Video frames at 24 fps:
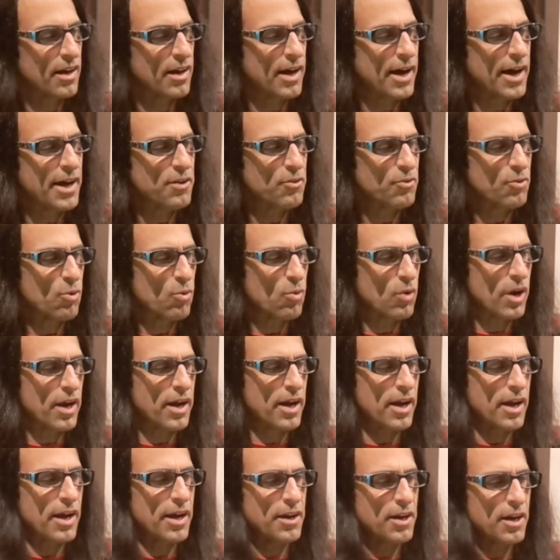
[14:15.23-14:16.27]
I don't know.
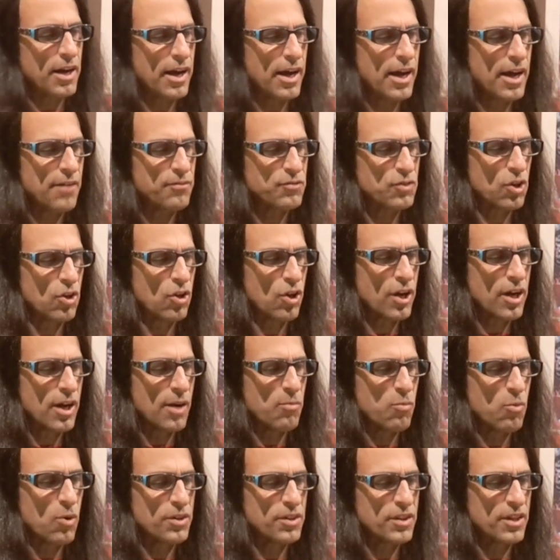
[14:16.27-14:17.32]
I have to look
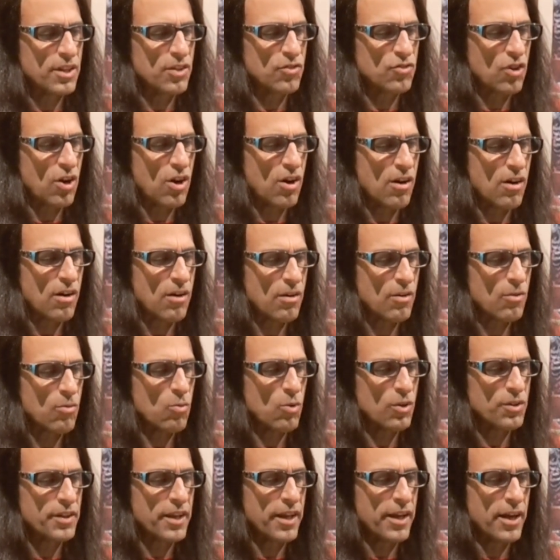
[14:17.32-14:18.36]
up what these are,
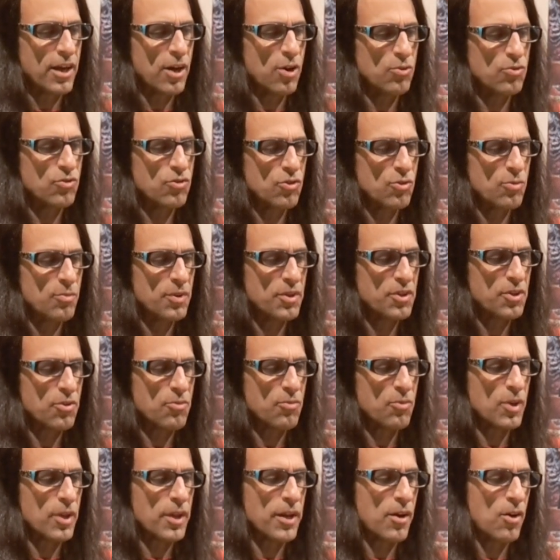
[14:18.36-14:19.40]
what they go to, but they're
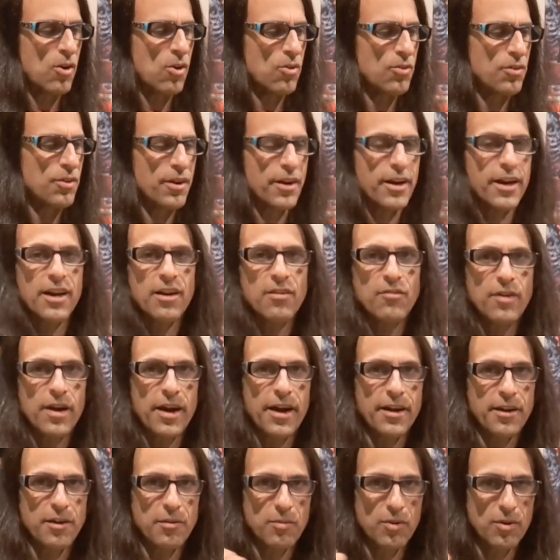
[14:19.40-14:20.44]
really old and they're kind of
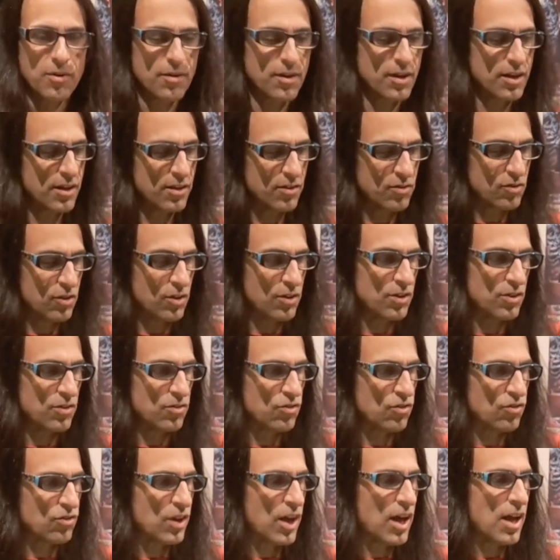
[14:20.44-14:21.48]
valuable. So these
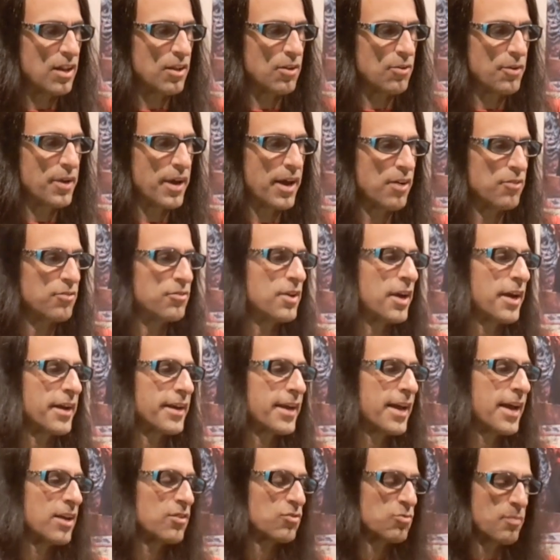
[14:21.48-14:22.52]
just hollowed out
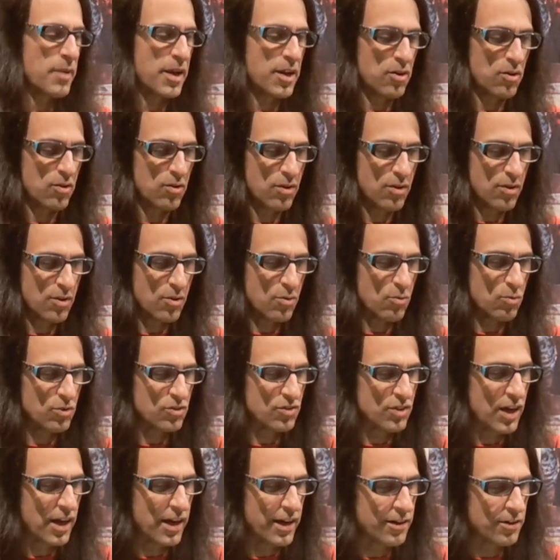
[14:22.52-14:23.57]
die-cast metal with
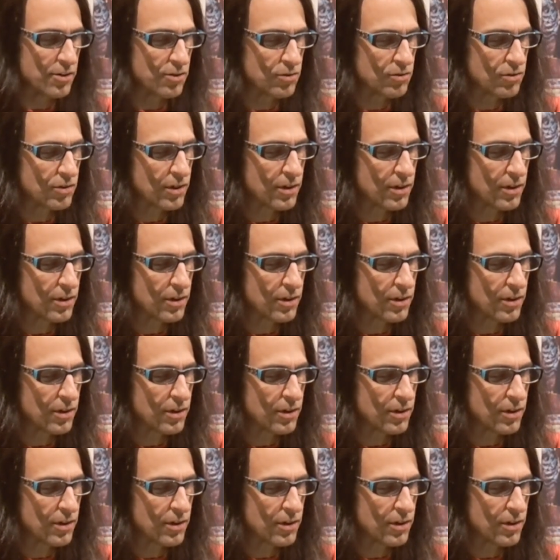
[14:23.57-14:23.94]
tires.